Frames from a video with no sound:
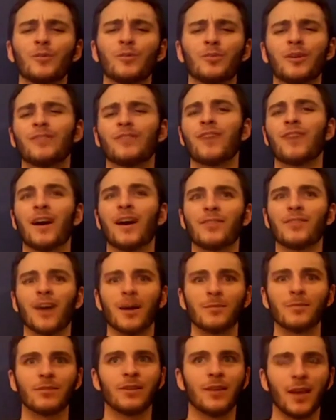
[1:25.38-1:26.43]
you pray 5
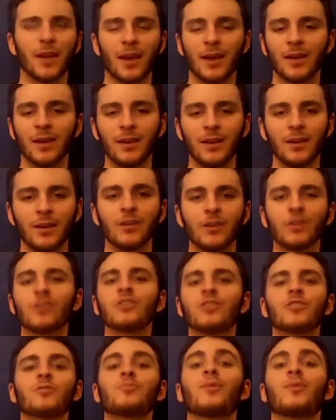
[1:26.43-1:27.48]
times a day. You
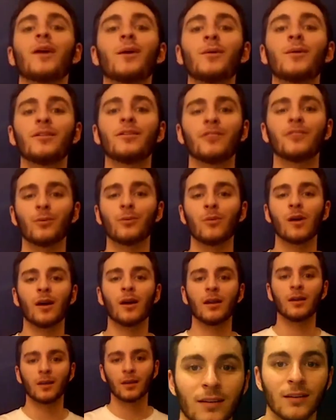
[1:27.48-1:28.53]
can just pray whenever you want."
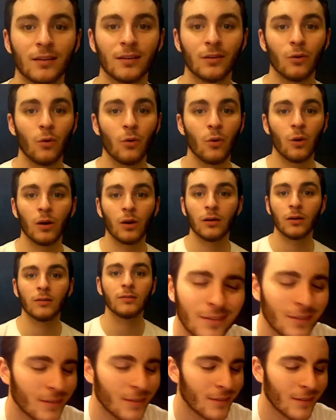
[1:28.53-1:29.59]
Or,
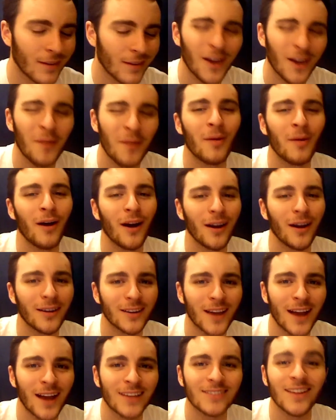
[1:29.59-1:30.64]
"Come on,
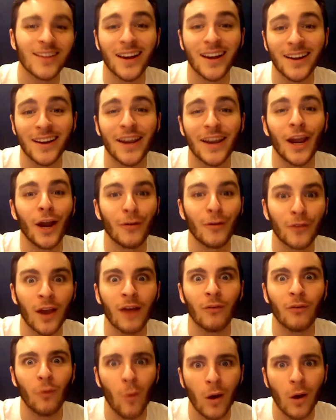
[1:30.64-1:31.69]
God's not going to care if you
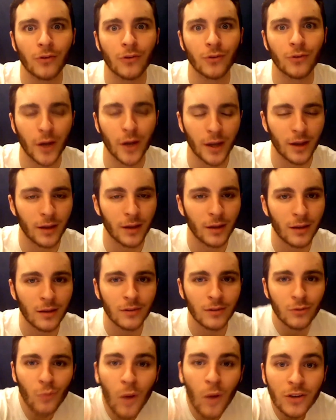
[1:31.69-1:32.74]
have one drink."
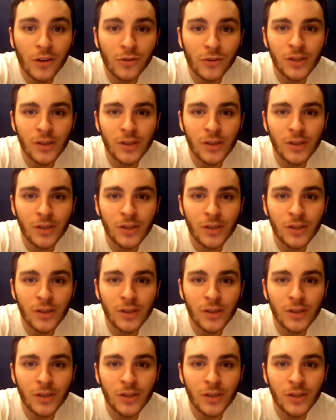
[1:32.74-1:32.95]
One